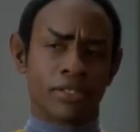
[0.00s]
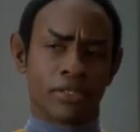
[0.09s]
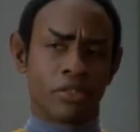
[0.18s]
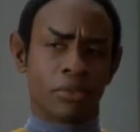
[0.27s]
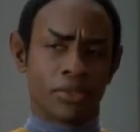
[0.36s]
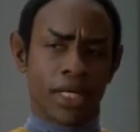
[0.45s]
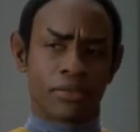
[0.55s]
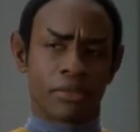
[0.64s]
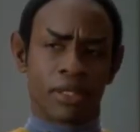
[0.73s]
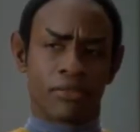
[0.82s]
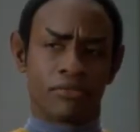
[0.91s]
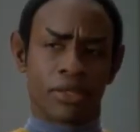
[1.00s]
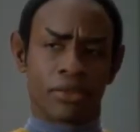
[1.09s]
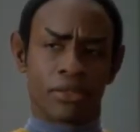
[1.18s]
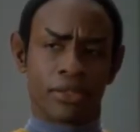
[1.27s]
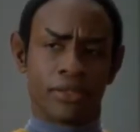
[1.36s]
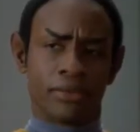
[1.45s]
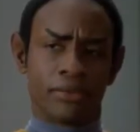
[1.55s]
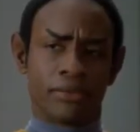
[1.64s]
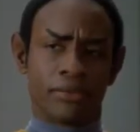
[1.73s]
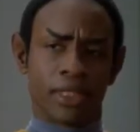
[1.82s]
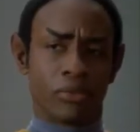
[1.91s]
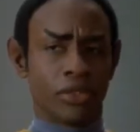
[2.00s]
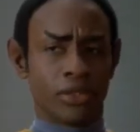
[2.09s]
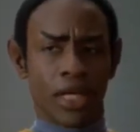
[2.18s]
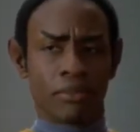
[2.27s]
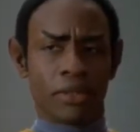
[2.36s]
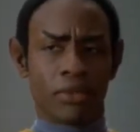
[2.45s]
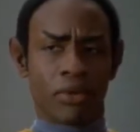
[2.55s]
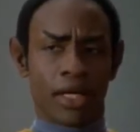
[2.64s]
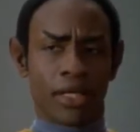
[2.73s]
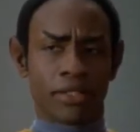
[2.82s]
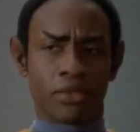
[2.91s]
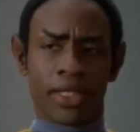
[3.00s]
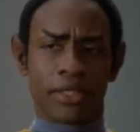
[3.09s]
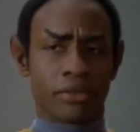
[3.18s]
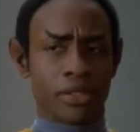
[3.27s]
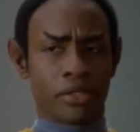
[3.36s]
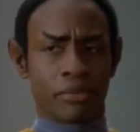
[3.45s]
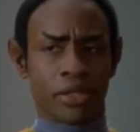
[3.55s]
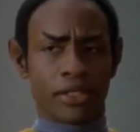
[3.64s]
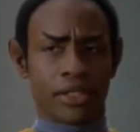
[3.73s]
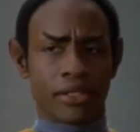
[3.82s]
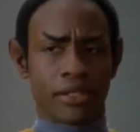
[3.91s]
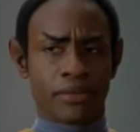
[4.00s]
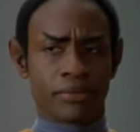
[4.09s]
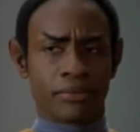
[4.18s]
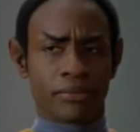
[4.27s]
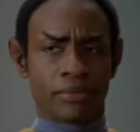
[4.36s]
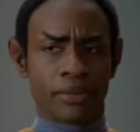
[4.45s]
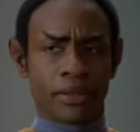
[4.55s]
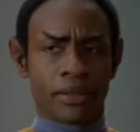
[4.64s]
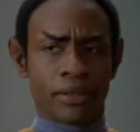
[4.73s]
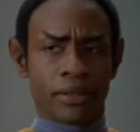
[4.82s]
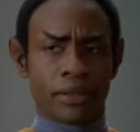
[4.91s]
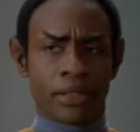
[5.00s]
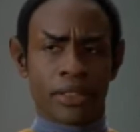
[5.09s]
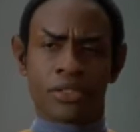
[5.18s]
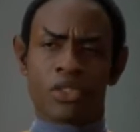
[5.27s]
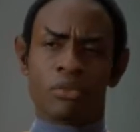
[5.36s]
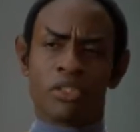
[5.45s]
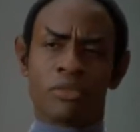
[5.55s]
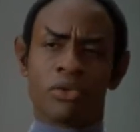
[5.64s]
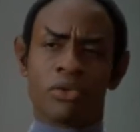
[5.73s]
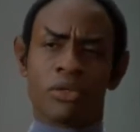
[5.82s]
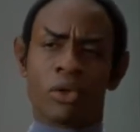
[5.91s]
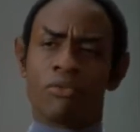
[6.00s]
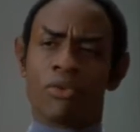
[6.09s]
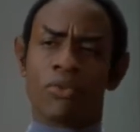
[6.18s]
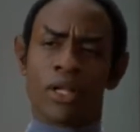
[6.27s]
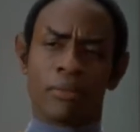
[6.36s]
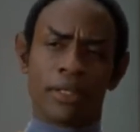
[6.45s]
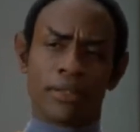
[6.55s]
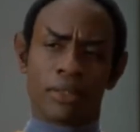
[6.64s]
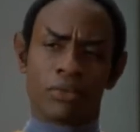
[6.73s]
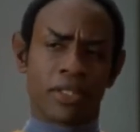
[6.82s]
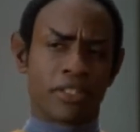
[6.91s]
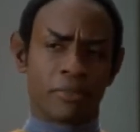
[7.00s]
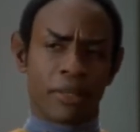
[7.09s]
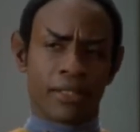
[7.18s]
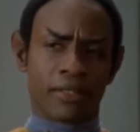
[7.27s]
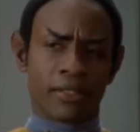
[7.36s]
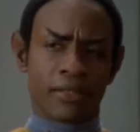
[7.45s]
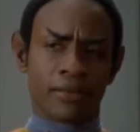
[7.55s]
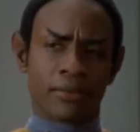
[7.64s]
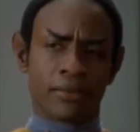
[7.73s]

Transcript: considerable doubts about fatherhood, it would not be wise to enter into the process. It is so much more overwhelming than one expects